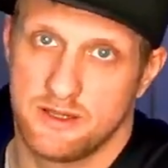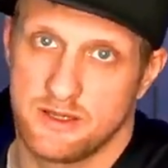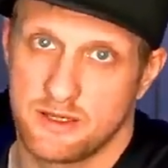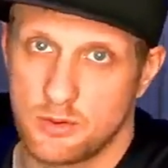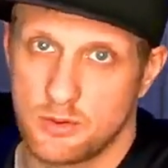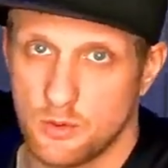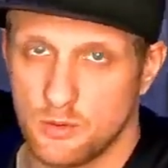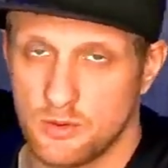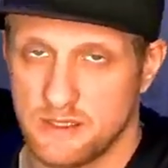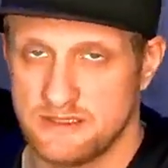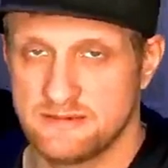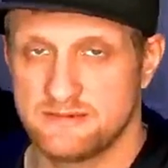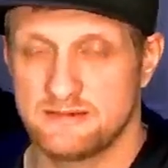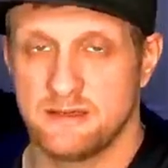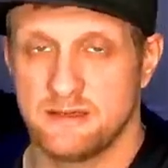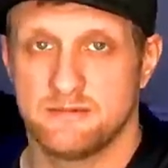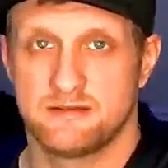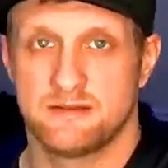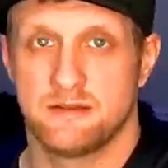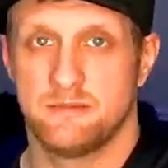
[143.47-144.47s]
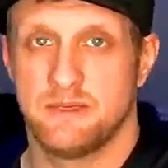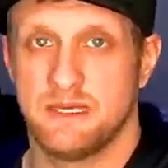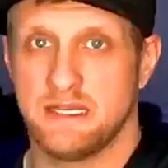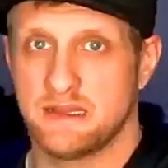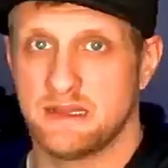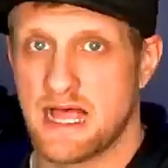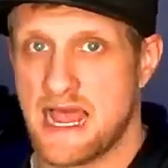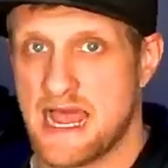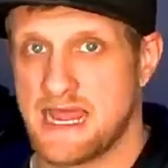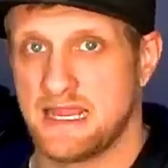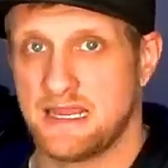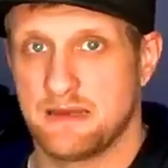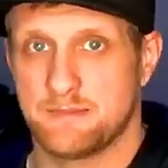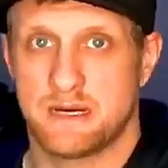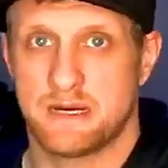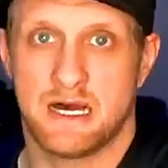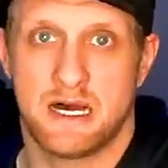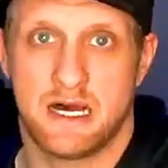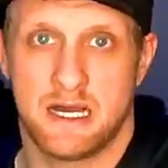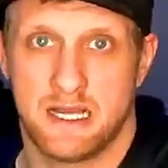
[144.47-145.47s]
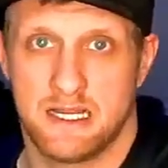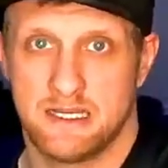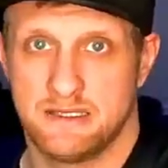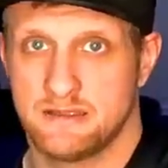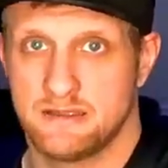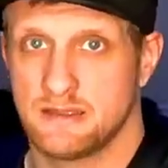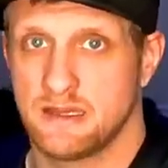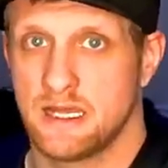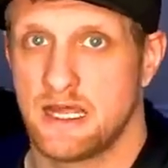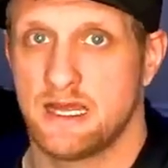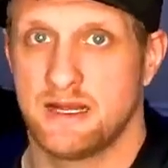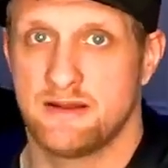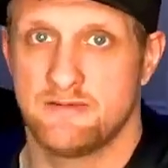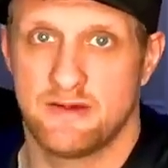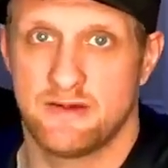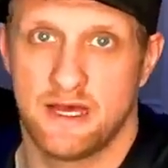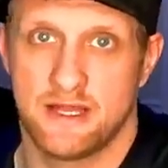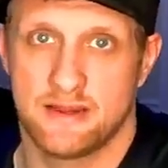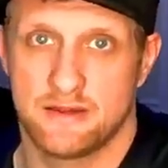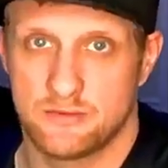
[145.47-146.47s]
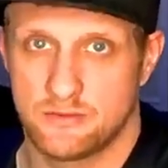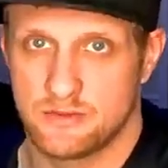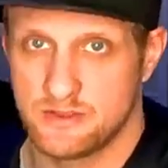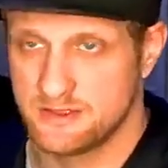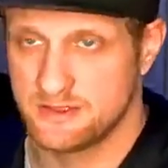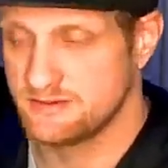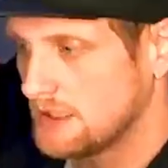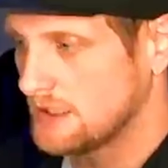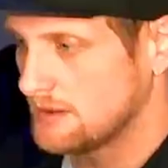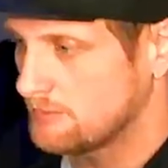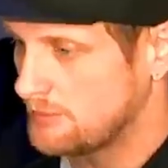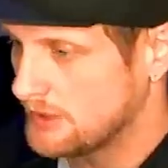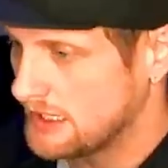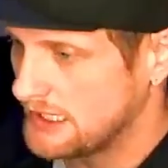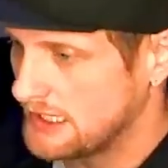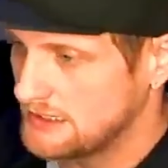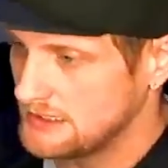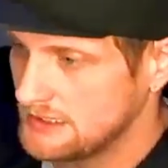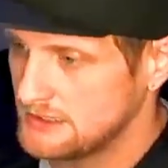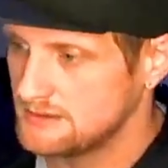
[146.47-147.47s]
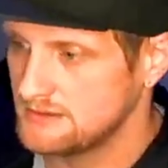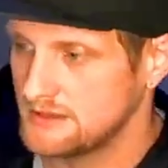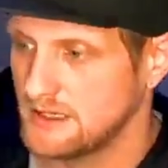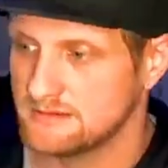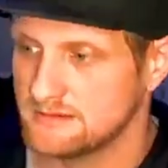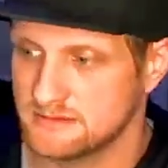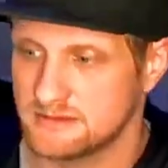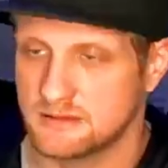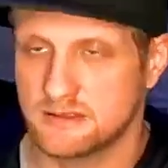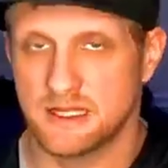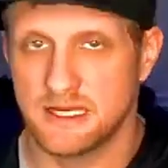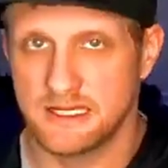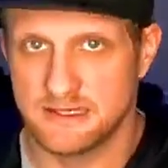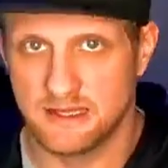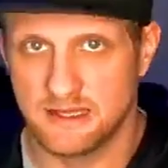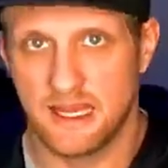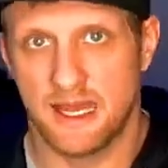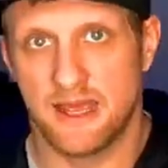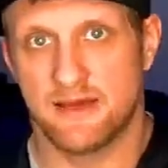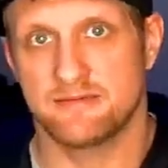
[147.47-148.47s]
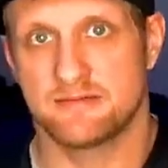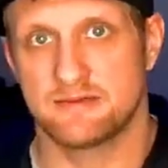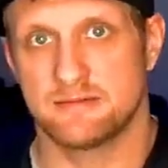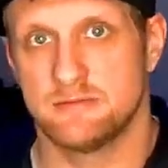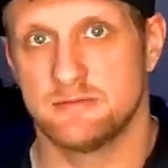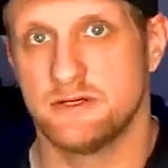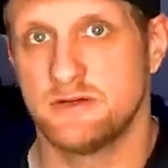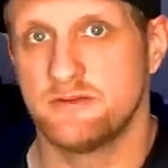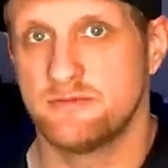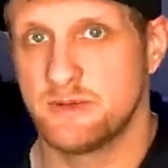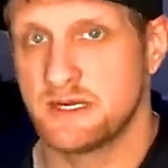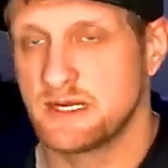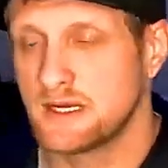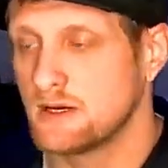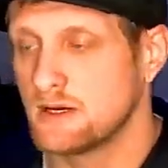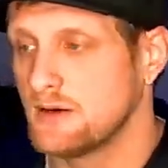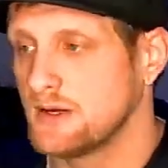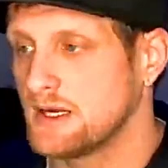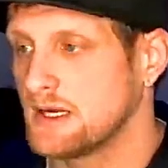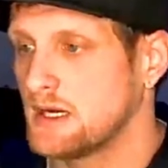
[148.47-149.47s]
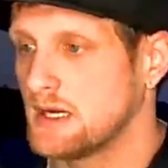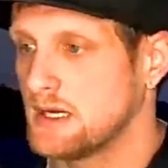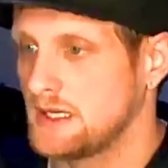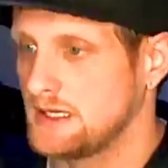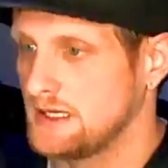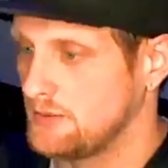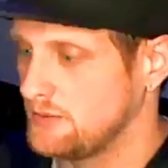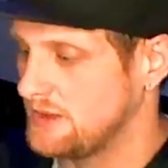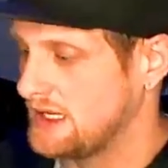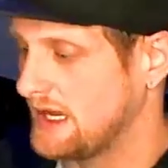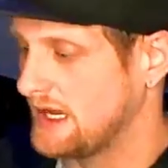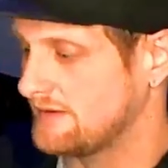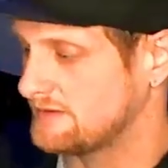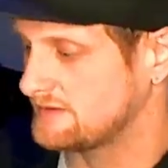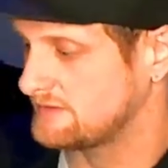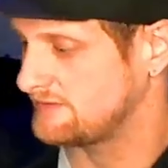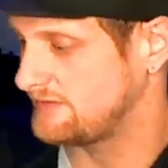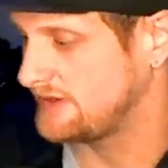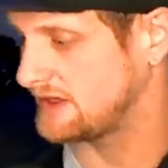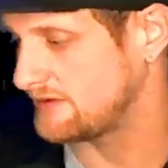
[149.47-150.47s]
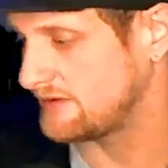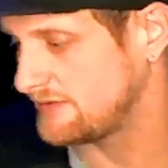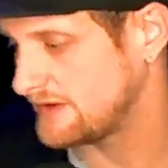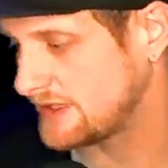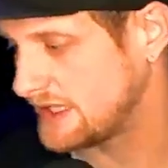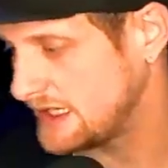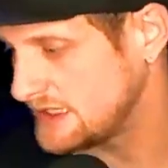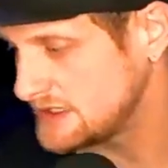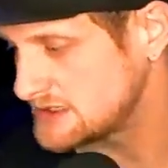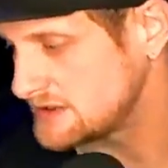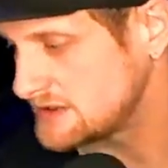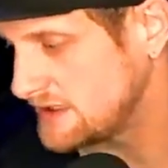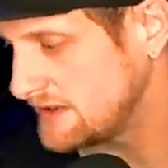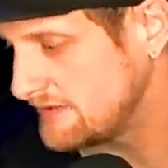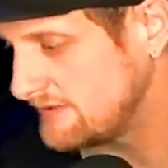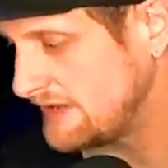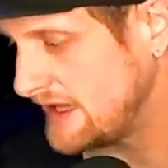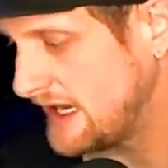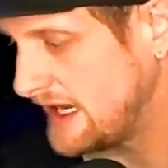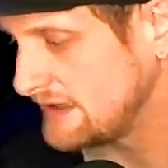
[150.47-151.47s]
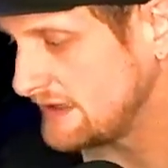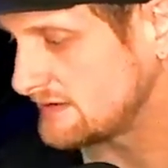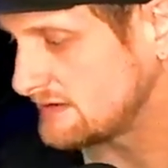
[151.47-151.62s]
The coin seems to be lagging behind a lot of other ones, but it does look like they have some movement going on, and we have some verification of that.